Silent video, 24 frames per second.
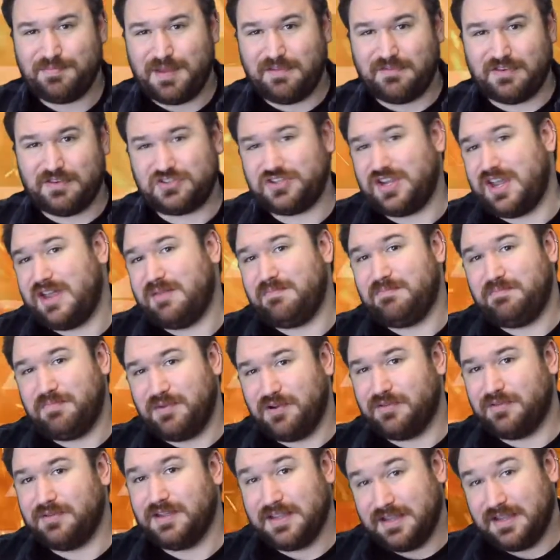Bit of a shame,
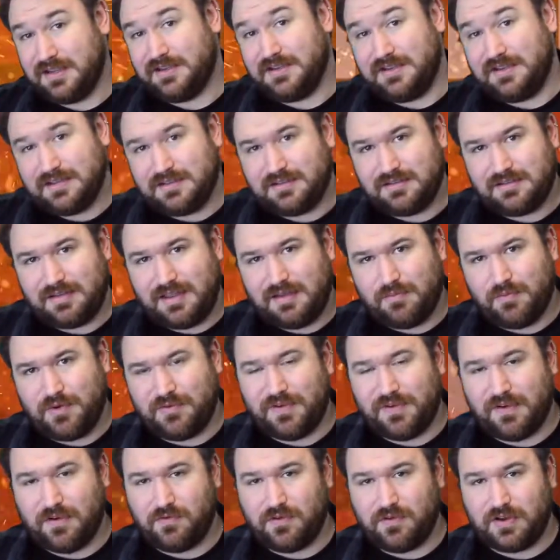but
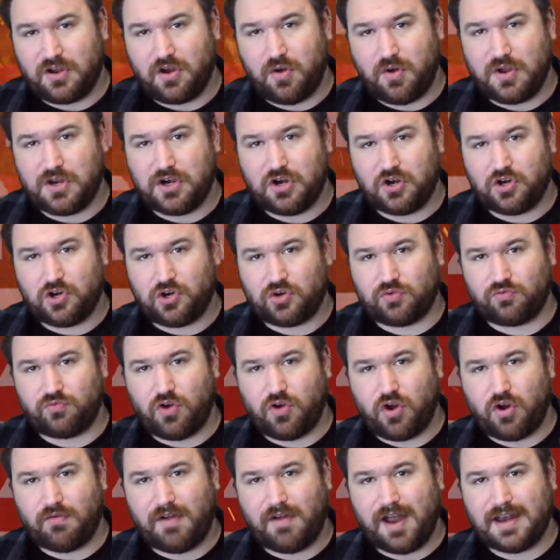with everything going on
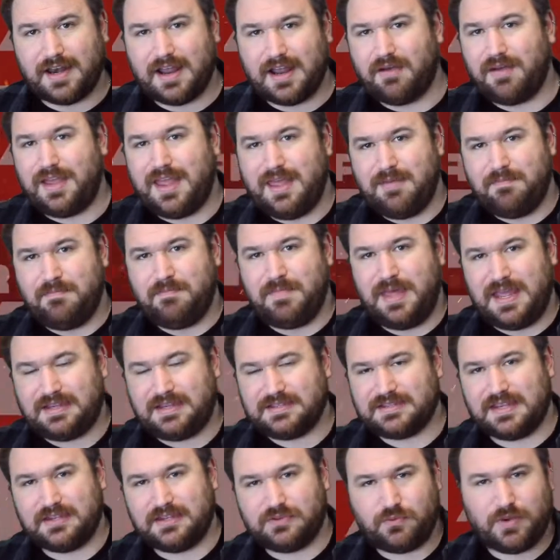Raw right now, it
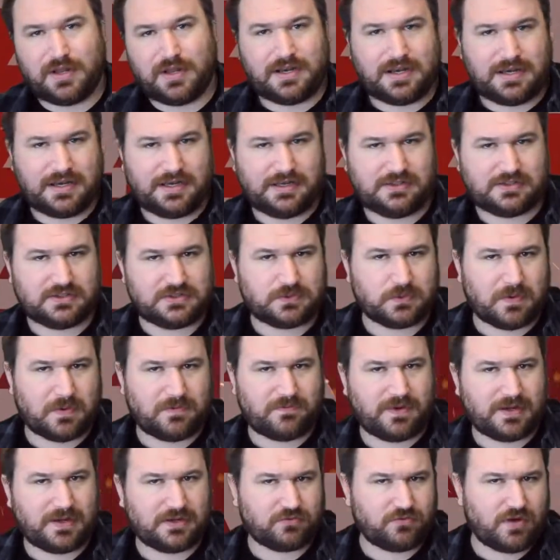makes sense where they need to
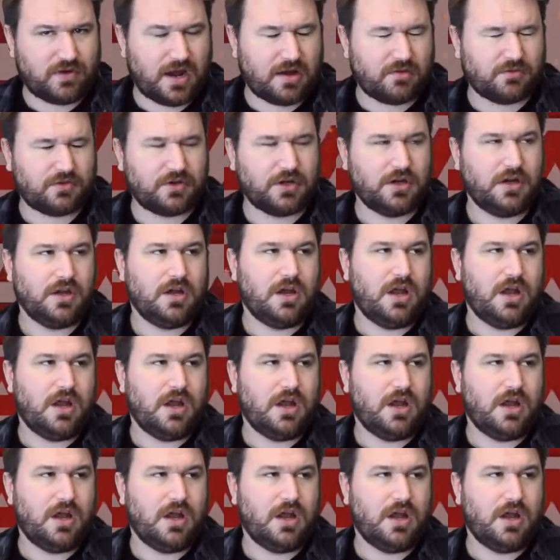swap things around.